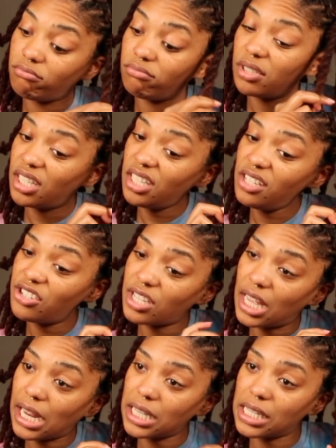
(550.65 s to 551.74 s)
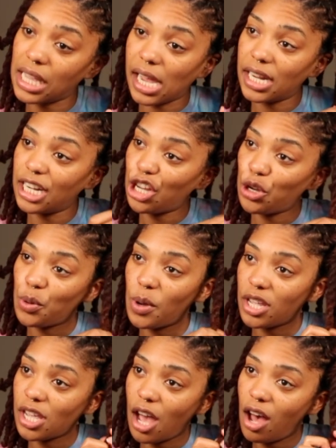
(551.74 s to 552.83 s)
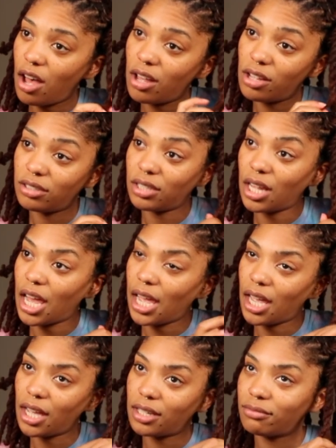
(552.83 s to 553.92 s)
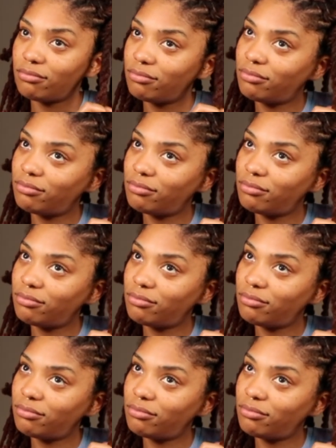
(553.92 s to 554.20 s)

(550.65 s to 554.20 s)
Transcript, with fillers: this is just like a side note, y'all. Like,